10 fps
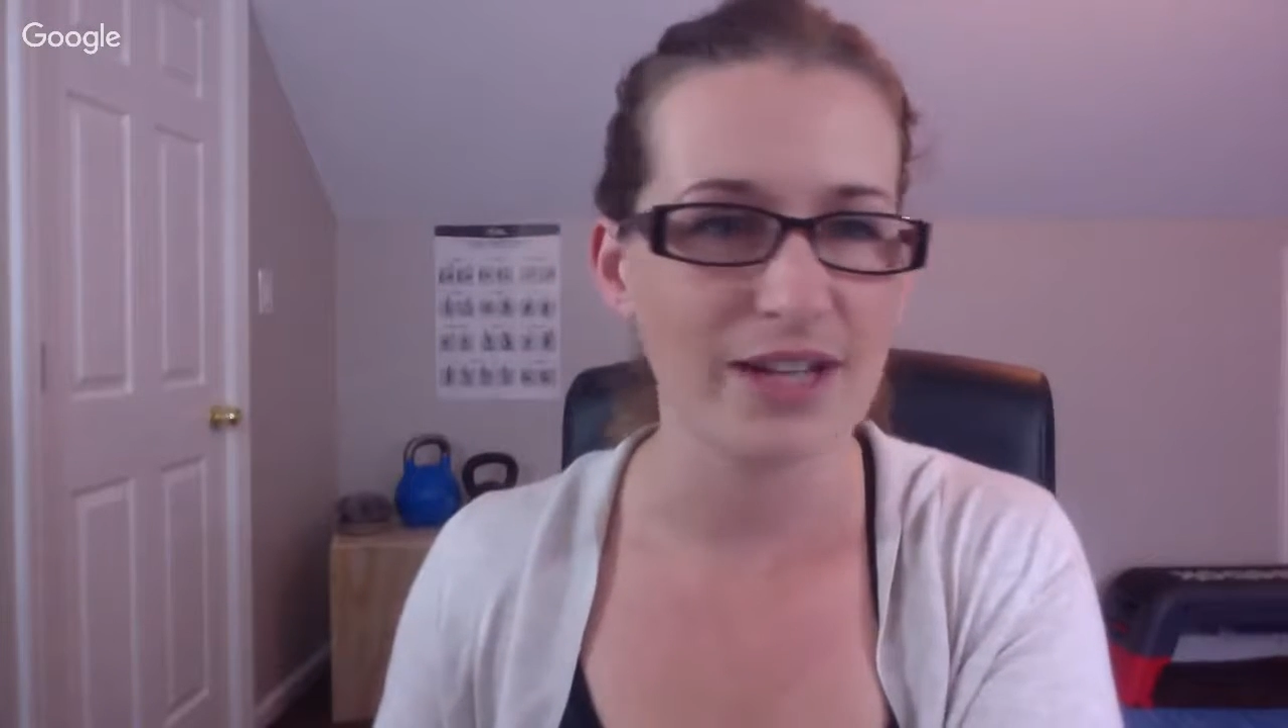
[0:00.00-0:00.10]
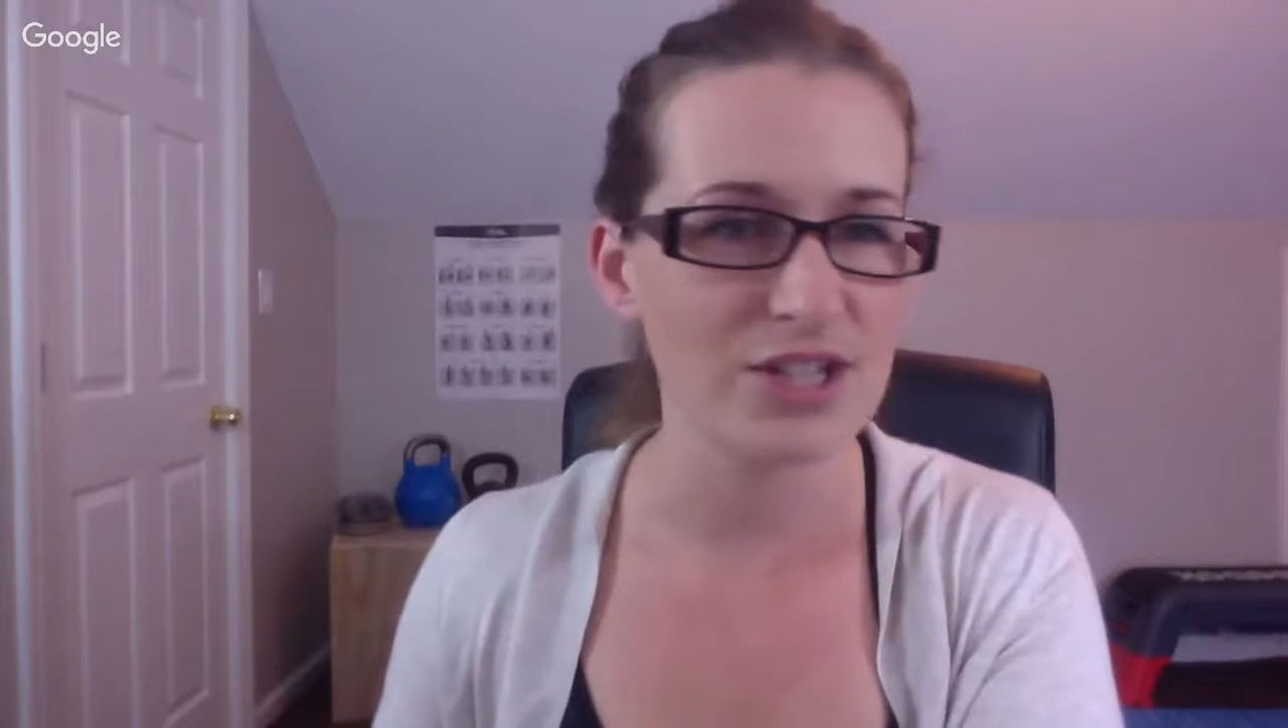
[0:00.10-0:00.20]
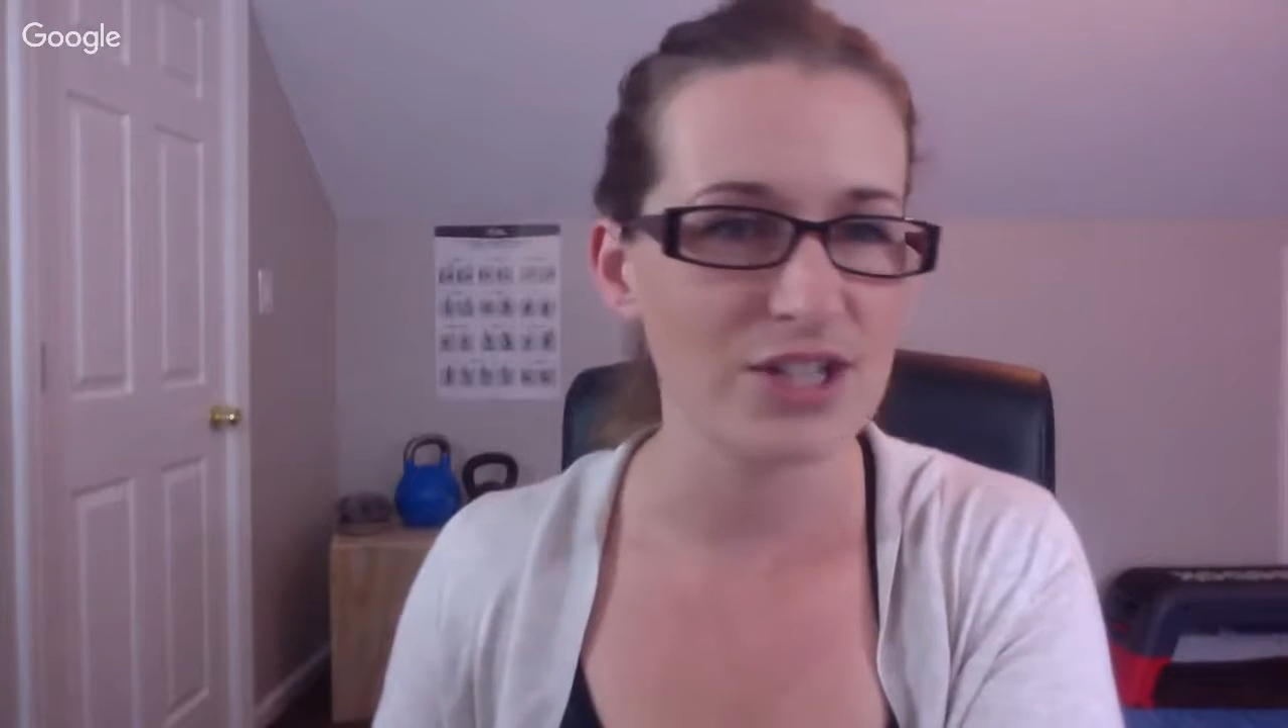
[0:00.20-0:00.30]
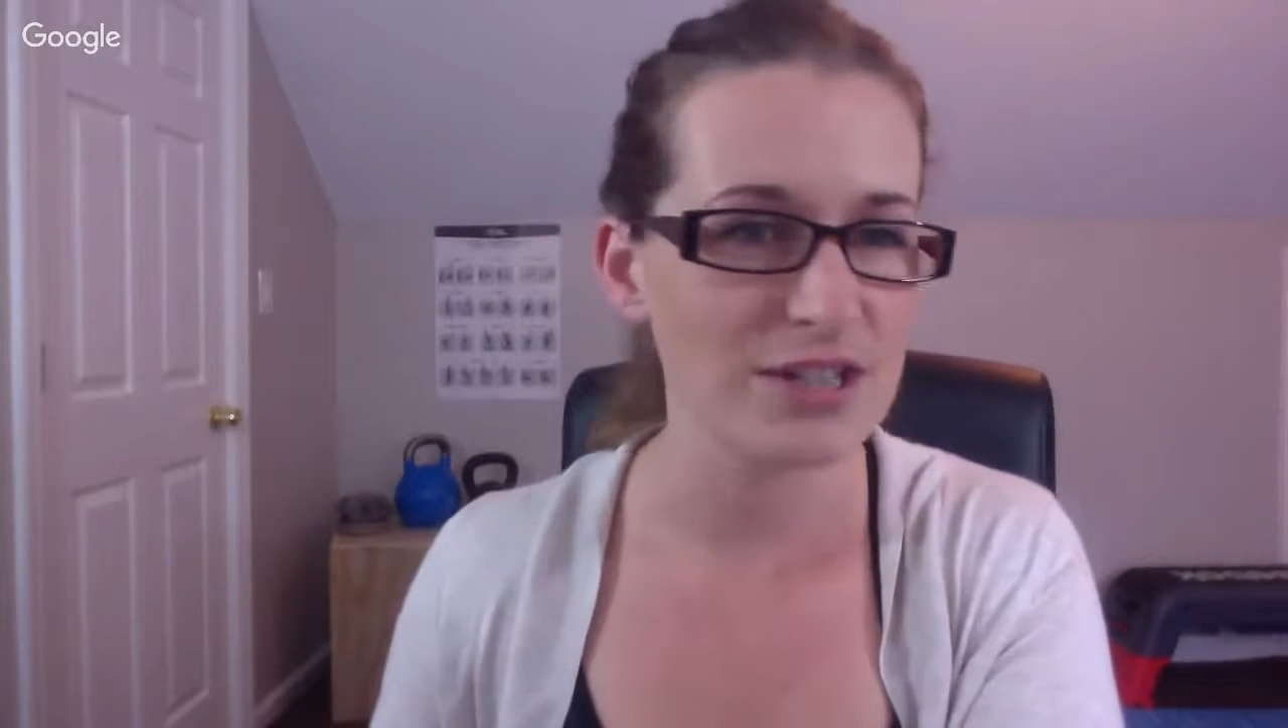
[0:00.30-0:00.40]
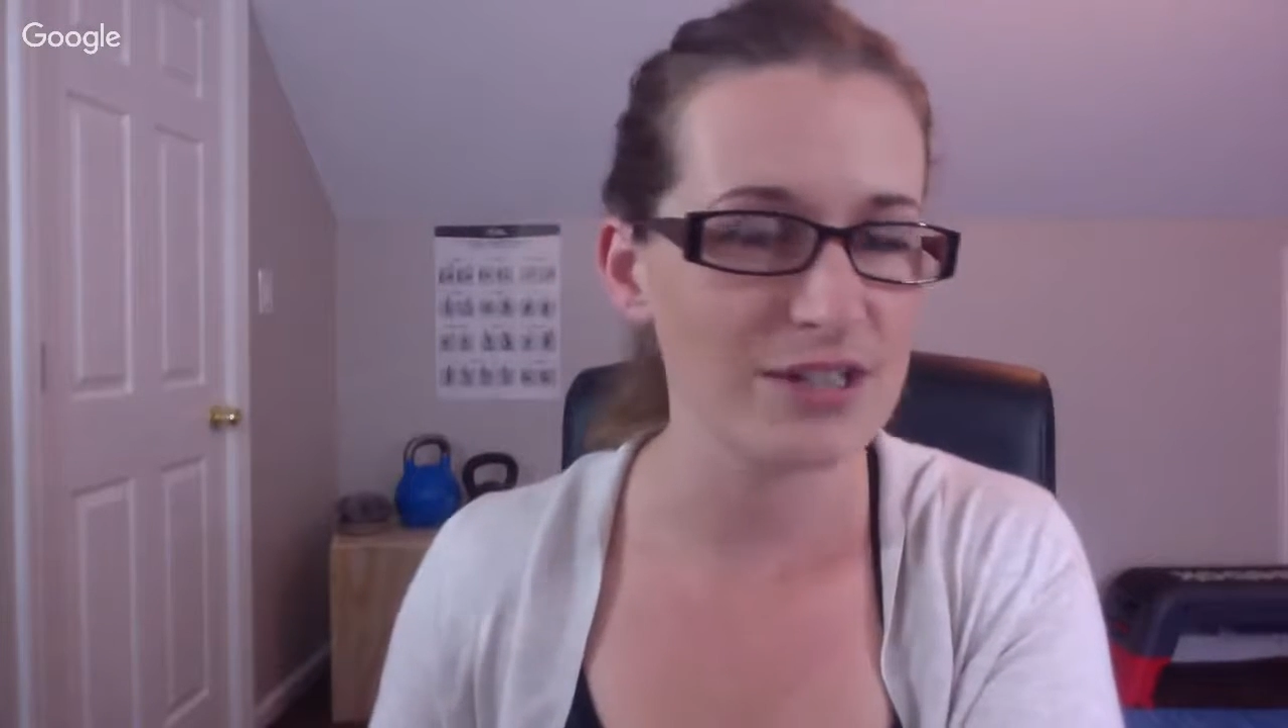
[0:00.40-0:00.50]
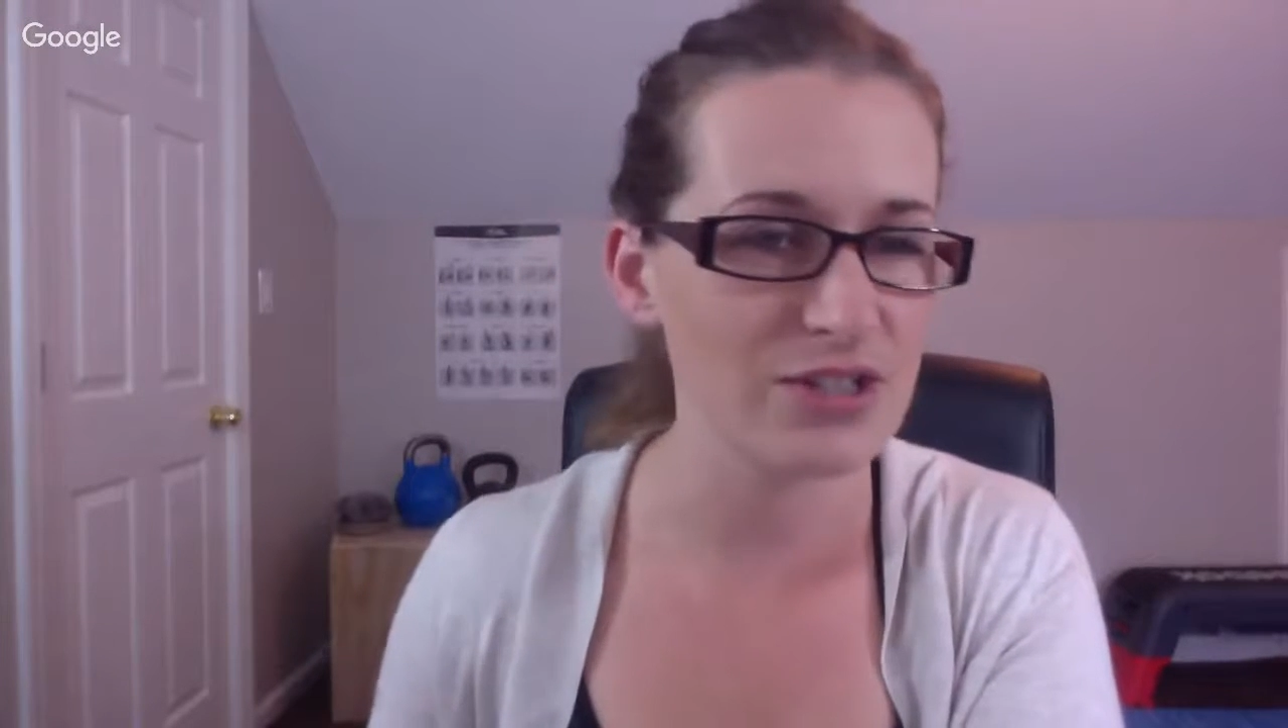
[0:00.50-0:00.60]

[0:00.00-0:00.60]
can share the